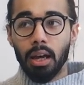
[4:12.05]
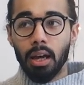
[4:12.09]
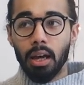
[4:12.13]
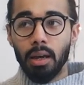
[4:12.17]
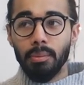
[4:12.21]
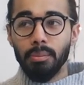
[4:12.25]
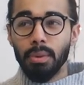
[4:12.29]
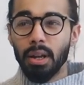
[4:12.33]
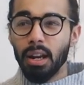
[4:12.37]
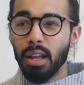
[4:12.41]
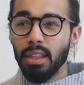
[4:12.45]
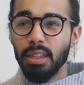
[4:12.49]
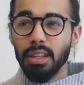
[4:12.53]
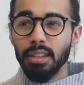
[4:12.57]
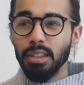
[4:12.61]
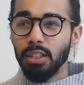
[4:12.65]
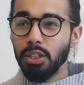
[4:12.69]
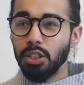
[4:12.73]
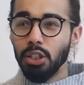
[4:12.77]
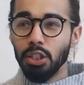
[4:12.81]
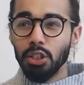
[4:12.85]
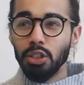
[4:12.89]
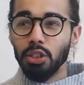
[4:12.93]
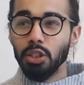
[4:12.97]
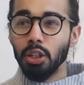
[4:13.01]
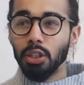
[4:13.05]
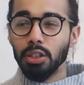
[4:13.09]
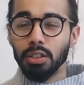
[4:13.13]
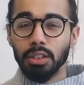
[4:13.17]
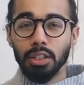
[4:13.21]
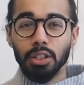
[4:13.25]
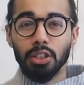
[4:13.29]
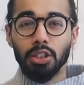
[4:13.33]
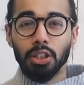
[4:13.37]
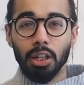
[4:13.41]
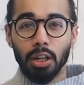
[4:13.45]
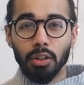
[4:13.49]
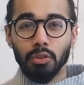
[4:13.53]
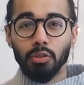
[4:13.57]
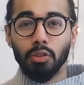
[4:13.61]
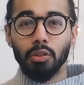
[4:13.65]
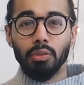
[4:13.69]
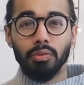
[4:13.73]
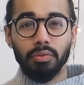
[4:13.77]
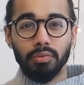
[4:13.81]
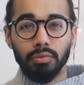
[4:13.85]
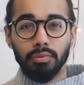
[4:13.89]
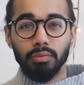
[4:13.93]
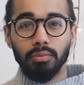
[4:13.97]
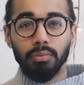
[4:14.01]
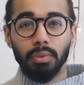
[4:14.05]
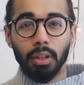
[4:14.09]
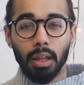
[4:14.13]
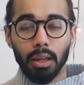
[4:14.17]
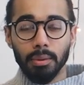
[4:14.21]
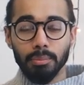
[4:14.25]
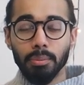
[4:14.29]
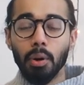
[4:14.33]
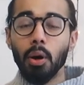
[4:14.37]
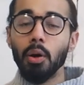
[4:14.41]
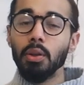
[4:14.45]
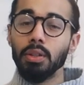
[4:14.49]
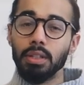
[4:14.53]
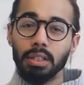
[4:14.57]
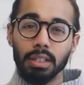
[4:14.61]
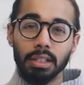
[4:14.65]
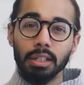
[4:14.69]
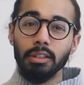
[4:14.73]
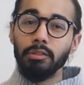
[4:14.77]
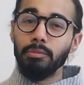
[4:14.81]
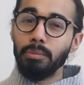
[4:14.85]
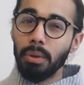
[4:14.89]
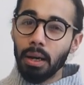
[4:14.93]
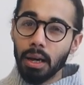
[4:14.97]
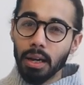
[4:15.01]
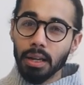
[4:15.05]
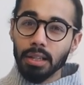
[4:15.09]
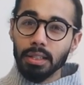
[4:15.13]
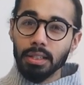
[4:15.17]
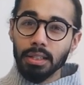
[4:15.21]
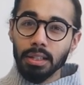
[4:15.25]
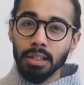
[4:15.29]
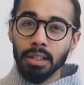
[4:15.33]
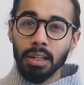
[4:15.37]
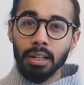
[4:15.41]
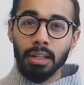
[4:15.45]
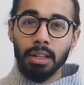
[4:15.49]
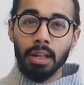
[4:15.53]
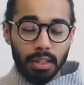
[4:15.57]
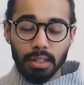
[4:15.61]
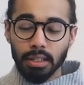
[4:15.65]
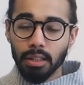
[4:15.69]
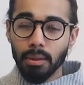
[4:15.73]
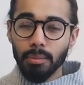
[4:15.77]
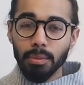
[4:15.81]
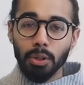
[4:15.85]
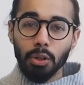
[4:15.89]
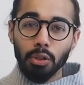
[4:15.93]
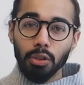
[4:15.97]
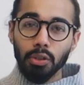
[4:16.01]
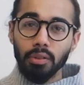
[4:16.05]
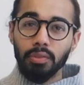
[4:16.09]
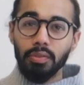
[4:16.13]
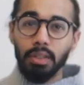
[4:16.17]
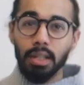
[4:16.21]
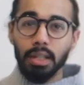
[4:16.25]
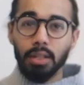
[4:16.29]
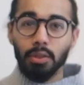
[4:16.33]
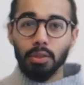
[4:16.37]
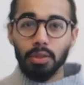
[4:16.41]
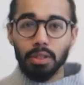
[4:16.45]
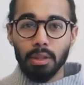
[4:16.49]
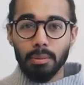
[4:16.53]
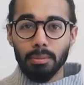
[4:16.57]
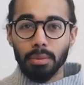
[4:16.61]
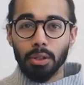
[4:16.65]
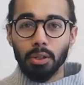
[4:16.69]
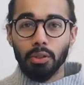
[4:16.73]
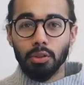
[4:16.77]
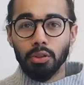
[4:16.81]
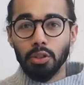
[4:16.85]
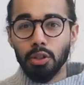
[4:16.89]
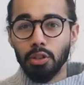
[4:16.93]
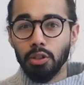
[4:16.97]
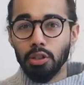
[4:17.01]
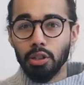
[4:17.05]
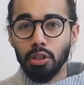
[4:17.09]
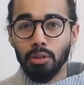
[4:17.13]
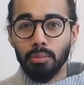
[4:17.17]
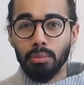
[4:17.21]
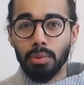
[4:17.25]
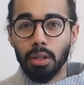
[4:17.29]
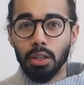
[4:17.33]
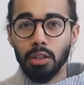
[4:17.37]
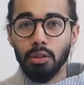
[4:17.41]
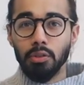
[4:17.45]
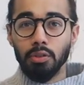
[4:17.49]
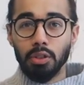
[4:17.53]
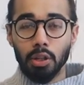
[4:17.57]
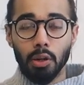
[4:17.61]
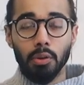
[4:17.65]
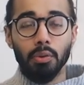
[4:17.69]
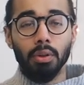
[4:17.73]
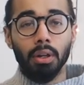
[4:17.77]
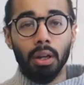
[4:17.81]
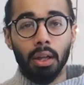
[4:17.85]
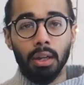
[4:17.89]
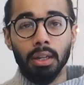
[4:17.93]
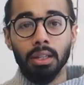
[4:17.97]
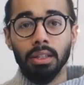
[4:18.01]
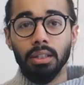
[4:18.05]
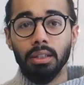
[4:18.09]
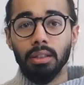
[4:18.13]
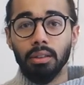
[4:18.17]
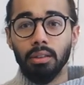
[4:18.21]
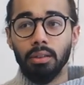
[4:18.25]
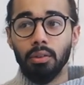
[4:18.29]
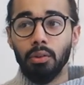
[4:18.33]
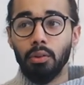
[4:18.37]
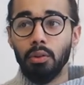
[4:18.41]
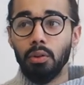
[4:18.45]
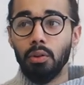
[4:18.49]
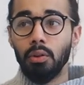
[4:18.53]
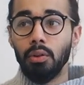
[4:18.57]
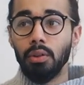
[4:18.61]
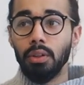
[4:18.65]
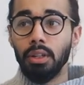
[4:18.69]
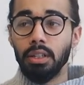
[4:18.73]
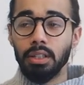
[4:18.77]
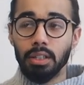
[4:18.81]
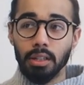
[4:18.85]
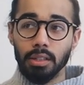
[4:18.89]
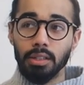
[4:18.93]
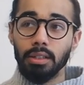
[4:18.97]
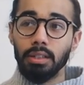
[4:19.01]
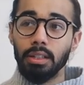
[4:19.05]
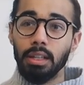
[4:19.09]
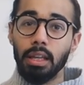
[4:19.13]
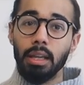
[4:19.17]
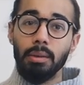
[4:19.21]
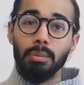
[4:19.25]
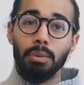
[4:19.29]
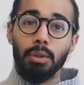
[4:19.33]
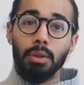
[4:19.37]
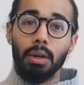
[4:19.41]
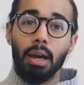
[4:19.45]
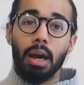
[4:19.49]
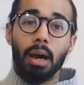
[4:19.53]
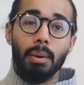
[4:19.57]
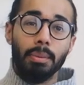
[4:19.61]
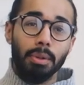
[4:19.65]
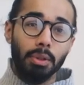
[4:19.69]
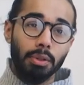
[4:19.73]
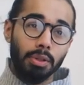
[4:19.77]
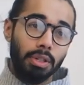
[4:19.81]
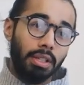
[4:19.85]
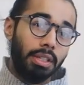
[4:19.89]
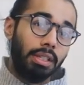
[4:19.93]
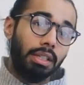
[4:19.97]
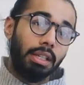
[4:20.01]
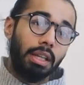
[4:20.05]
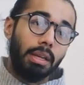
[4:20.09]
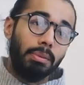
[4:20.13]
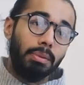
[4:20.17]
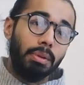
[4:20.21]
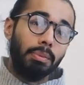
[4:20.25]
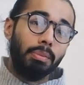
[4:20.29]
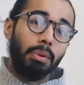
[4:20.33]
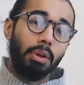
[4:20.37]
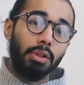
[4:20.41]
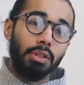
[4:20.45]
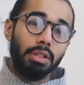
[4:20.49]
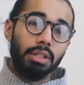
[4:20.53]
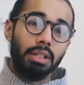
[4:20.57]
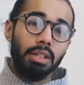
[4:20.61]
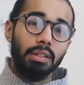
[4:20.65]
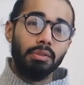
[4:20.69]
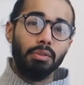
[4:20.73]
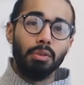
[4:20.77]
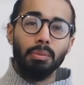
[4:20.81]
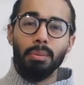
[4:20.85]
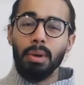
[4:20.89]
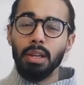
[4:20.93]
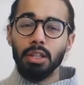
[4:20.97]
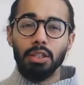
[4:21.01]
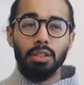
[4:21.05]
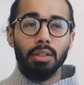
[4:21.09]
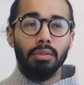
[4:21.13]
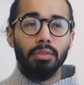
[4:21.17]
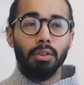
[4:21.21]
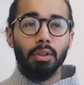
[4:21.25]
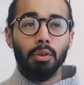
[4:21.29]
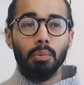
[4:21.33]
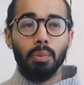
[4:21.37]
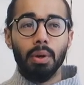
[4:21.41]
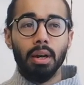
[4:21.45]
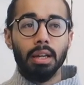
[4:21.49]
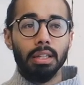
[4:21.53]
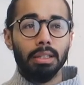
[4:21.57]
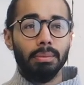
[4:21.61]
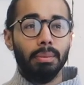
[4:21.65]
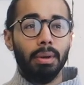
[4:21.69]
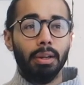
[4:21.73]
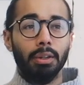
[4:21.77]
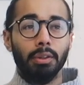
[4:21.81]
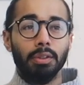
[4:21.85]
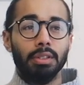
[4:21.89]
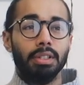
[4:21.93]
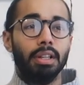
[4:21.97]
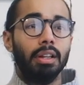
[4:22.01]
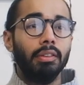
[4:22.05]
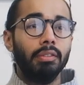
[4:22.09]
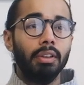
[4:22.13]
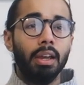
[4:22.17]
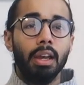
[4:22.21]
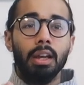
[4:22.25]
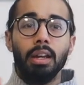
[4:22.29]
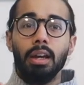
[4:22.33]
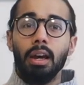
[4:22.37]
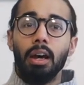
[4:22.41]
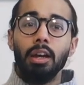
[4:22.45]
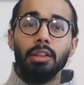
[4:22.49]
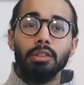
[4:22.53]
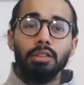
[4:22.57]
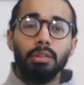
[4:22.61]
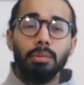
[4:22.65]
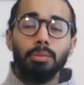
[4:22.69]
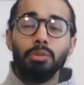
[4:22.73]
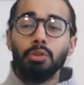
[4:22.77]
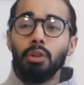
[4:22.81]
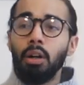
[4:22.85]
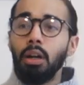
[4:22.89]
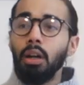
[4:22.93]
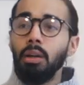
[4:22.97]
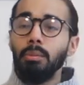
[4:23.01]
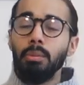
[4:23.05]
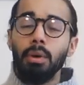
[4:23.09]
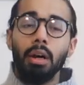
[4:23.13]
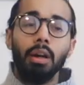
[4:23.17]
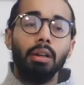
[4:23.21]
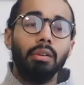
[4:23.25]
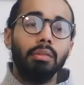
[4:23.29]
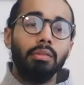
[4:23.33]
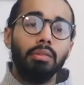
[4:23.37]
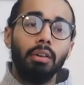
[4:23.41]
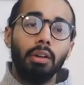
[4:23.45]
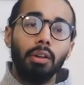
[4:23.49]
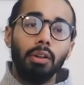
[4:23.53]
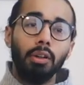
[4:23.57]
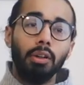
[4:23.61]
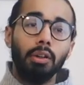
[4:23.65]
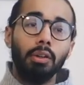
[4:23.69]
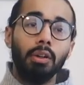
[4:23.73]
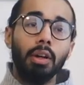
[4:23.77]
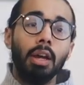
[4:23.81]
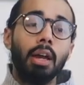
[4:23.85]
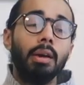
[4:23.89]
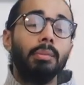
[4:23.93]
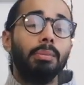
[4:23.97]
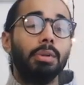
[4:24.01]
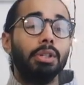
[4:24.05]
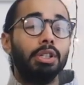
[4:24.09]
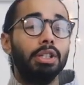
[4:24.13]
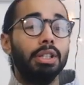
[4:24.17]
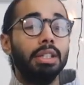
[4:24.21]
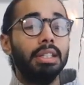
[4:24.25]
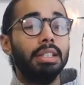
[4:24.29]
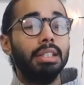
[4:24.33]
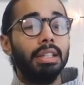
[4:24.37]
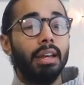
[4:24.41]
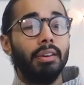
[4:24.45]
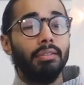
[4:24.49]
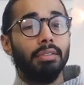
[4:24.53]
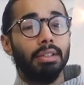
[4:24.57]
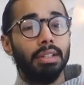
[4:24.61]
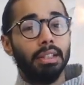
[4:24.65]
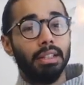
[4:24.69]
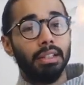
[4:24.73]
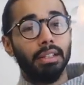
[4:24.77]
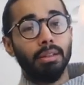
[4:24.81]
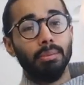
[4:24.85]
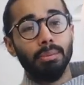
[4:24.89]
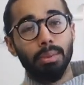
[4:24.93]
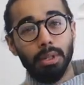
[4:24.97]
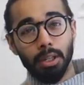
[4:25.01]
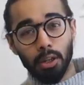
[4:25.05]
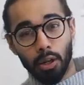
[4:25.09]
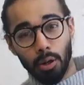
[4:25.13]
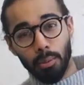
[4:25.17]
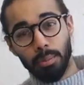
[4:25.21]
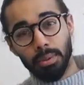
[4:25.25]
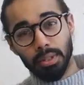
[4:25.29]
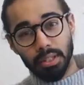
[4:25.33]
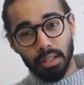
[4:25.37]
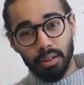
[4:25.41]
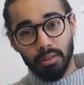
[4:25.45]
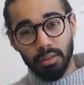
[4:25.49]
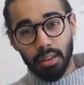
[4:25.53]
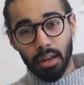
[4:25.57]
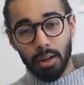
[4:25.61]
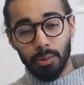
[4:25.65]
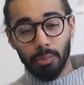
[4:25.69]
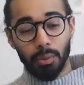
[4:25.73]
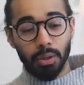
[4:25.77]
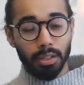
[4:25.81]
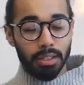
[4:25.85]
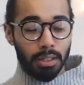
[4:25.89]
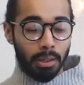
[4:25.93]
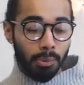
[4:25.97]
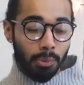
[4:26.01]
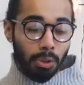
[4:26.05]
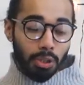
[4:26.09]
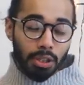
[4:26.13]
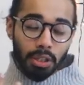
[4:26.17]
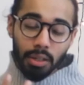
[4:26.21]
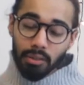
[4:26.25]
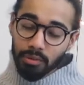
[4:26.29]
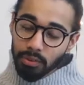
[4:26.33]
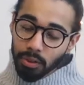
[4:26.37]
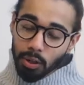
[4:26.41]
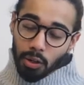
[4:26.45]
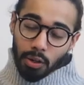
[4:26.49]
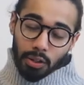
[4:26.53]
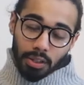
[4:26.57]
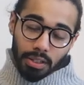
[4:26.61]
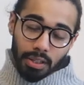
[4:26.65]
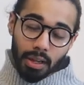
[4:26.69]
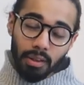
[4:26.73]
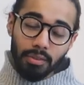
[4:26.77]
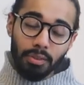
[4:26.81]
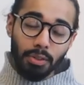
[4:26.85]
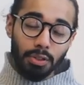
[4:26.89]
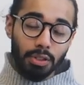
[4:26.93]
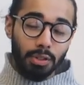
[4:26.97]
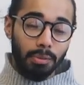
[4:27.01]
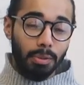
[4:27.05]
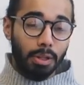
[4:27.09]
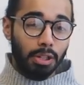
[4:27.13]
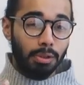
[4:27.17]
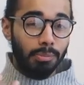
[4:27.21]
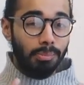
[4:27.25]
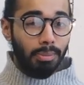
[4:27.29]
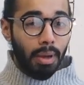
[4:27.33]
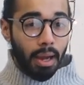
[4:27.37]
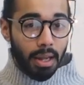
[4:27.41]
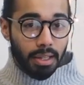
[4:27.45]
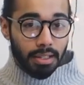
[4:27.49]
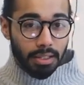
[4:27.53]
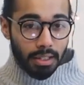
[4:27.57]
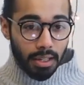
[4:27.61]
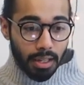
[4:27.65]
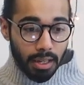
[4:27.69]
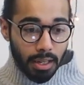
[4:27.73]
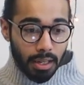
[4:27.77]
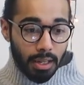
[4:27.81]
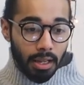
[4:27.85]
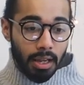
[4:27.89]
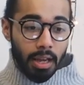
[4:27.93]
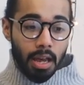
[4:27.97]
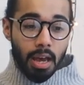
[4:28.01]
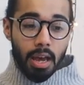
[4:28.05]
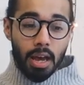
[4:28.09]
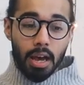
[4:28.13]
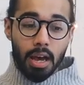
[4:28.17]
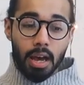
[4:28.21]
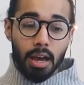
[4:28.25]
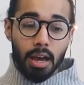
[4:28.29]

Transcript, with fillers: And I think that she's just a general like positive person. And if there's something on your feed or something on YouTube that you don't like, or that doesn't keep you happy or doesn't keep you positive or makes you feel worse about yourself, unsubscribe, unfollow. But she's definitely the complete opposite of that. Once I watch her vlogs, I feel so much better.